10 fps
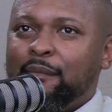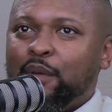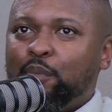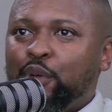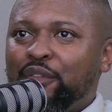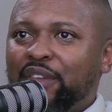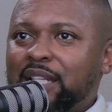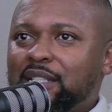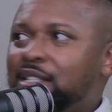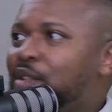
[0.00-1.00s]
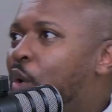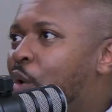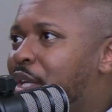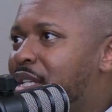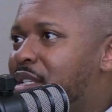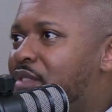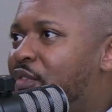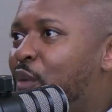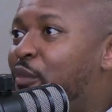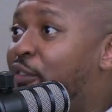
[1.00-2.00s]
prevented the audience
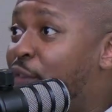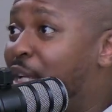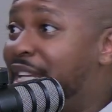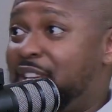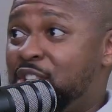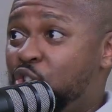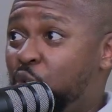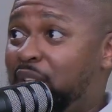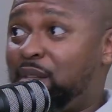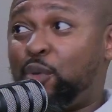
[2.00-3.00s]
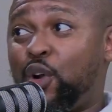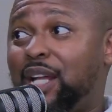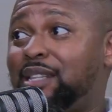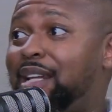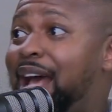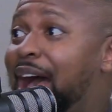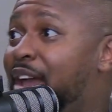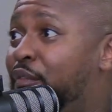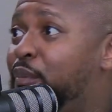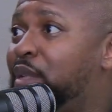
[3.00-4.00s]
from fully enjoying the product that I
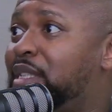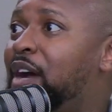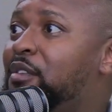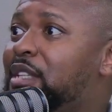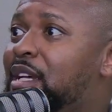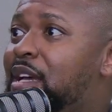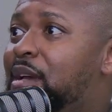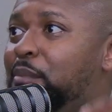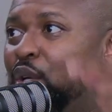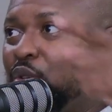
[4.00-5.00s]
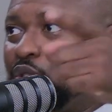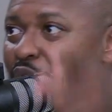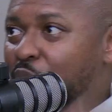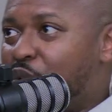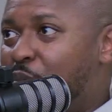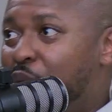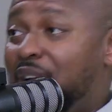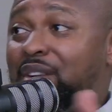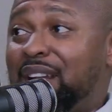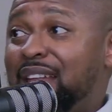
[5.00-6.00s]
have put out, because you've also put
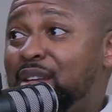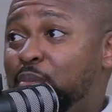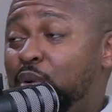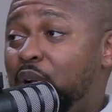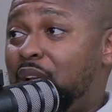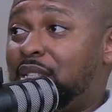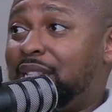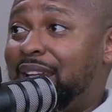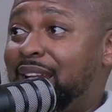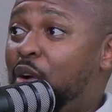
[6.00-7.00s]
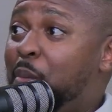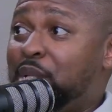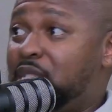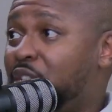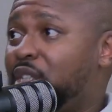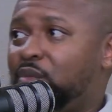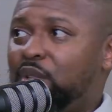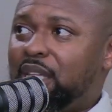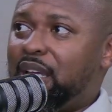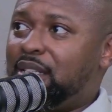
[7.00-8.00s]
out another product in competition
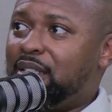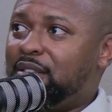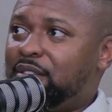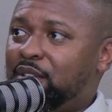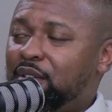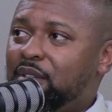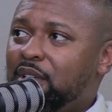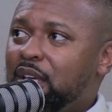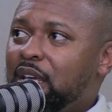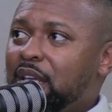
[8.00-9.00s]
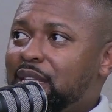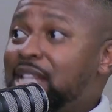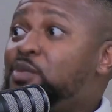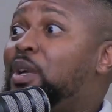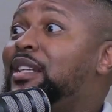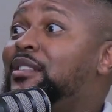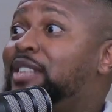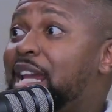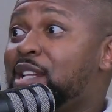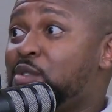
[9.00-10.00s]
with that. That's what
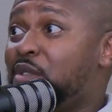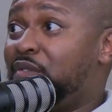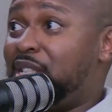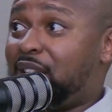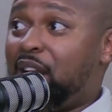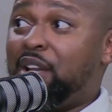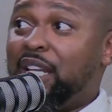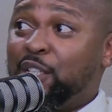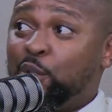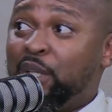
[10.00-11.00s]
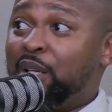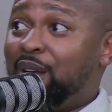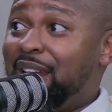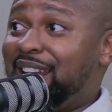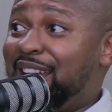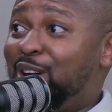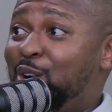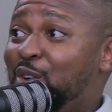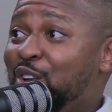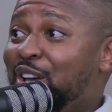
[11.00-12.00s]
Taylor Swift is currently doing right
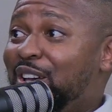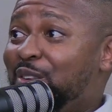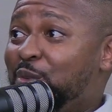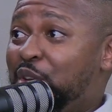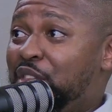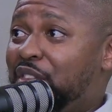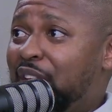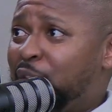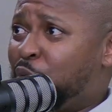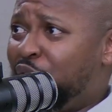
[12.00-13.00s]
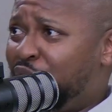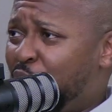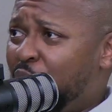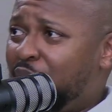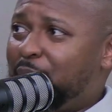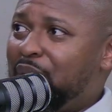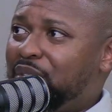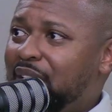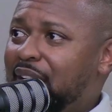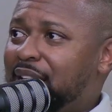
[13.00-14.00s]
now. With, I don't know if you heard about
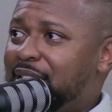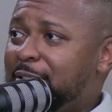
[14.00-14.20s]
that.